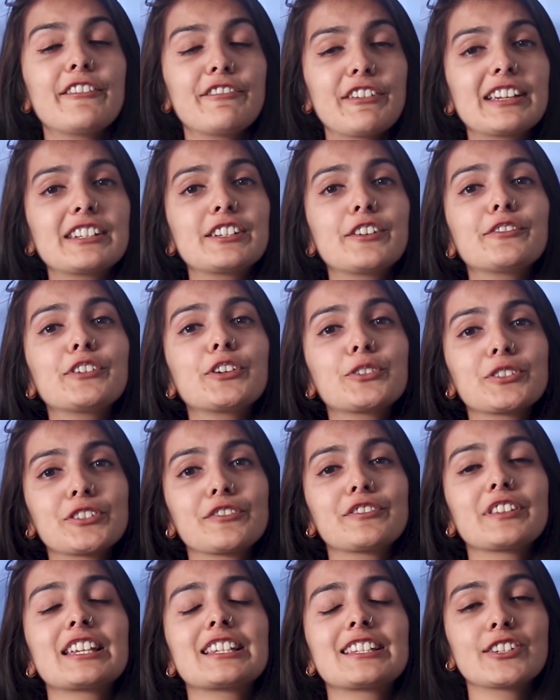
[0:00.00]
Effective use
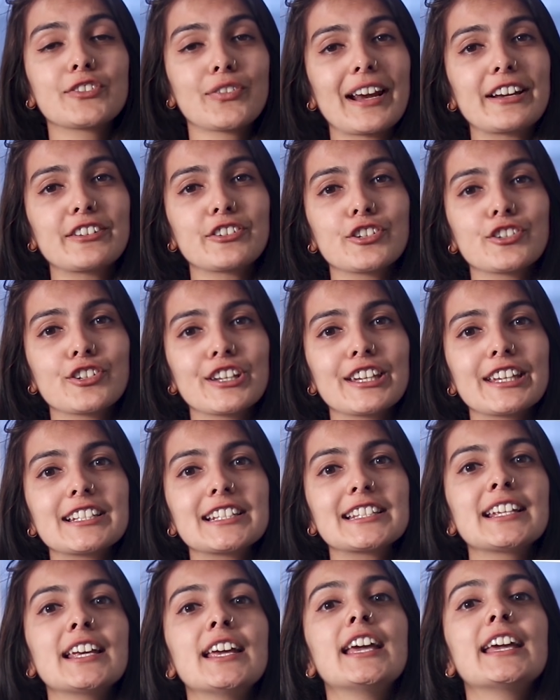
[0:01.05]
of these
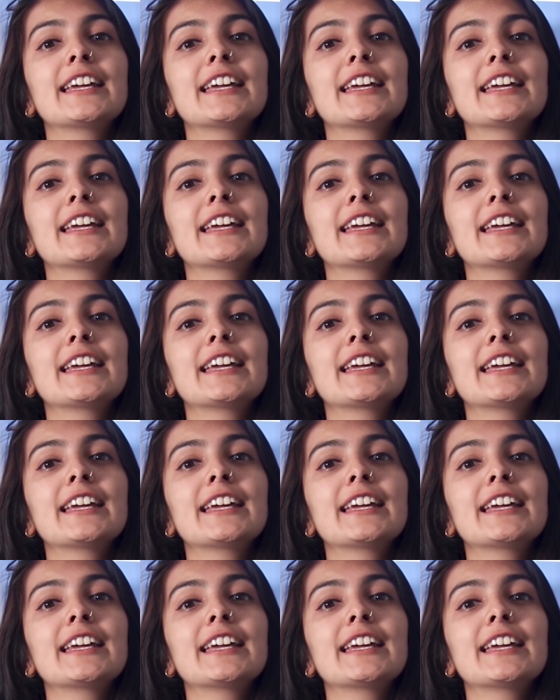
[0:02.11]
strategies